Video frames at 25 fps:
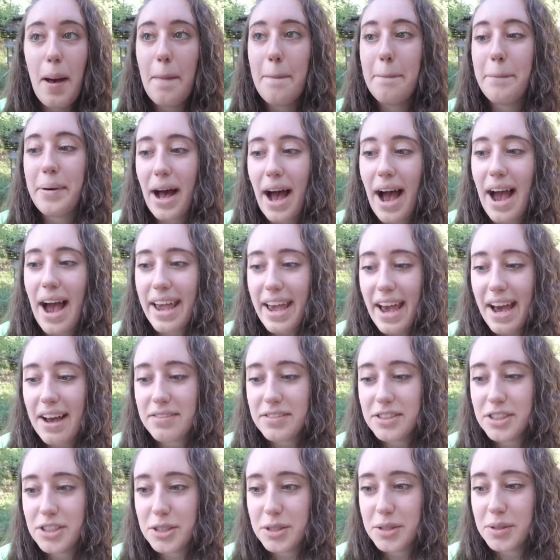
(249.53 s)
but I have
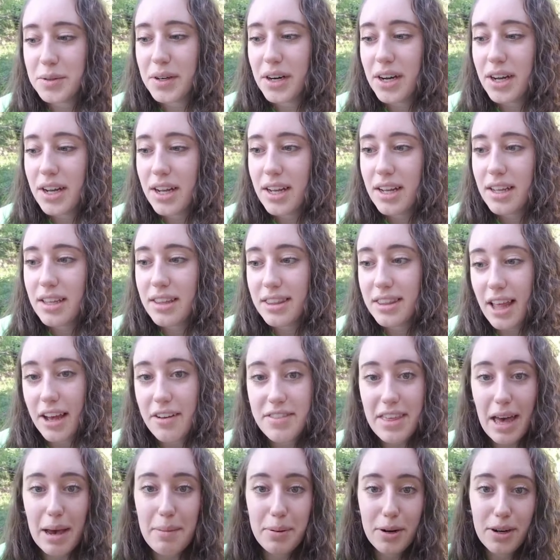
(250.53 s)
to love
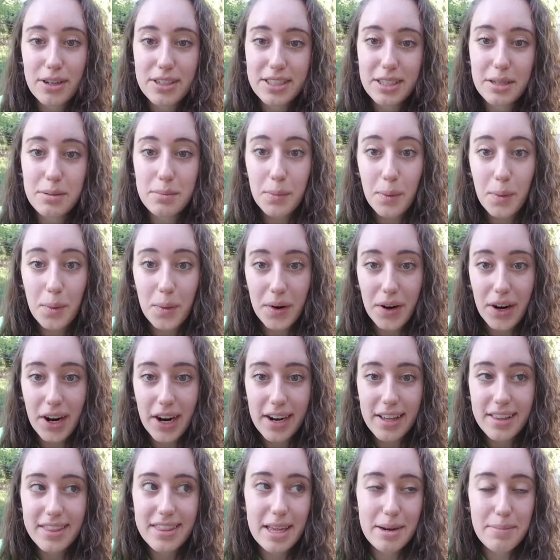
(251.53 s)
that person more
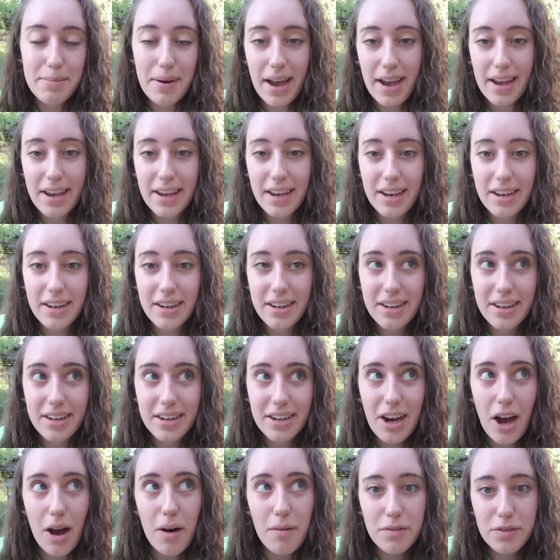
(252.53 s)
than my
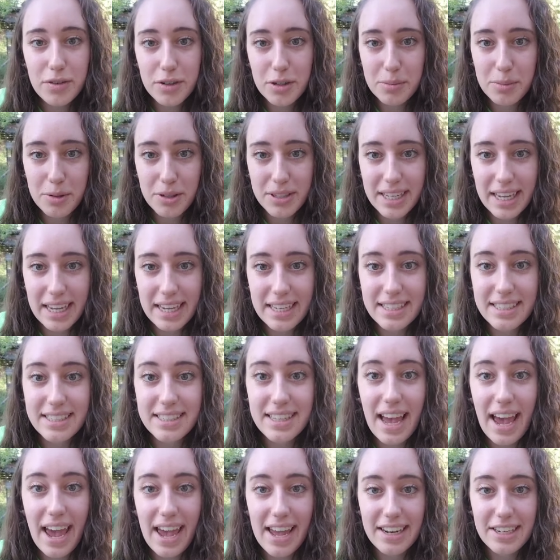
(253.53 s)
comfortableness,
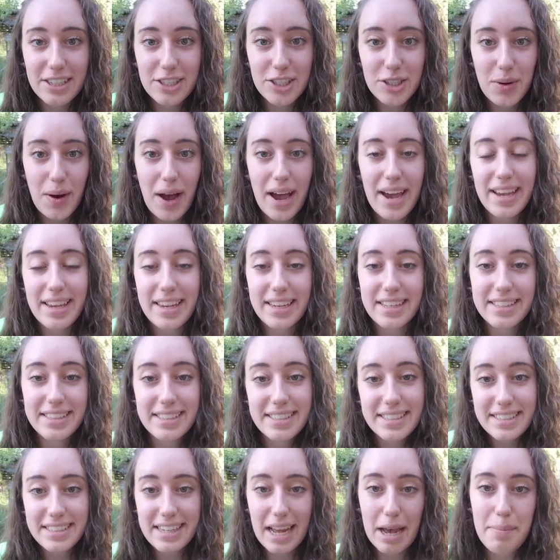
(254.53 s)
and so I can
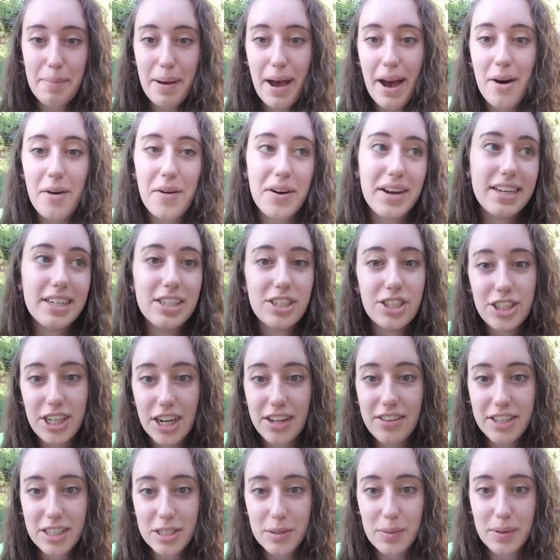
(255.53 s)
step out and share
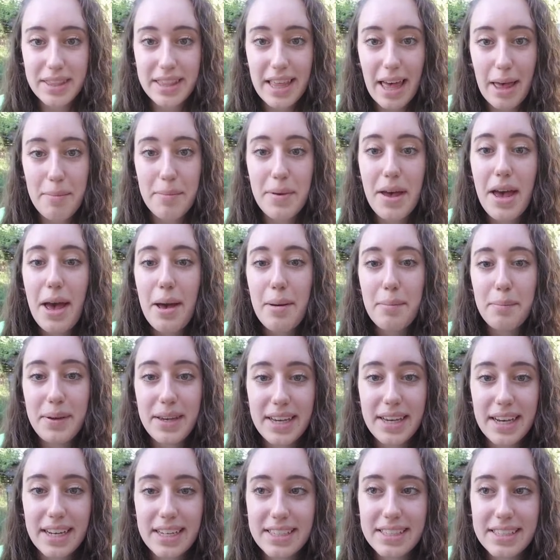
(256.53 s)
this with them,
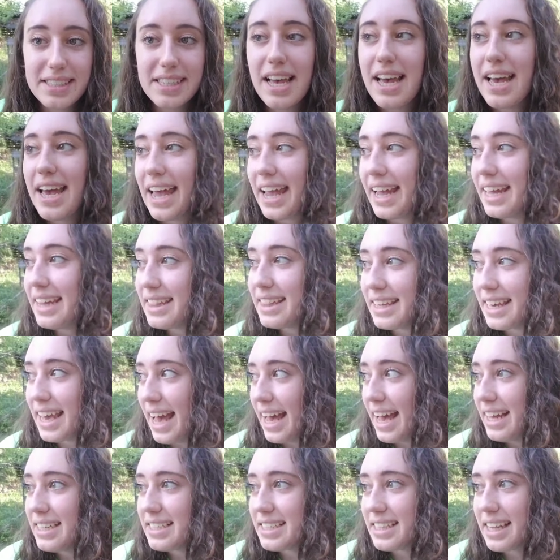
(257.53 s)
because in the
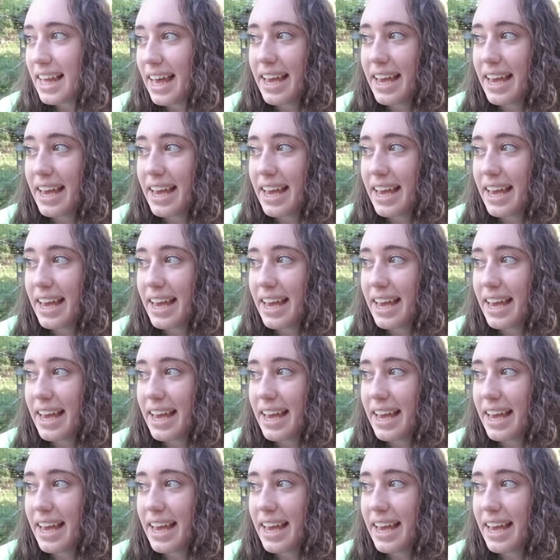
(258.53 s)
end,